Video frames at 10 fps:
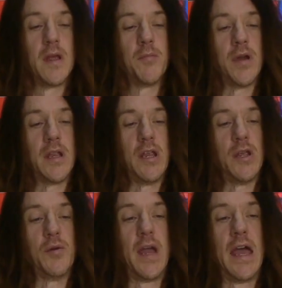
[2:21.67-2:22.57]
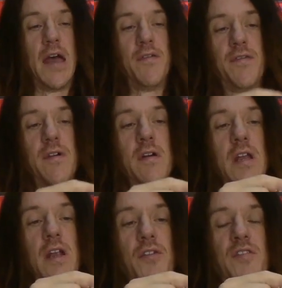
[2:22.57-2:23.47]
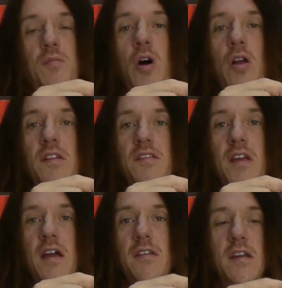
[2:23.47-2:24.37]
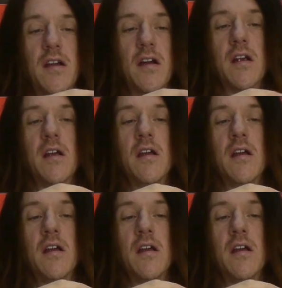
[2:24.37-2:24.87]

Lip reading: But you have, the smallest size here,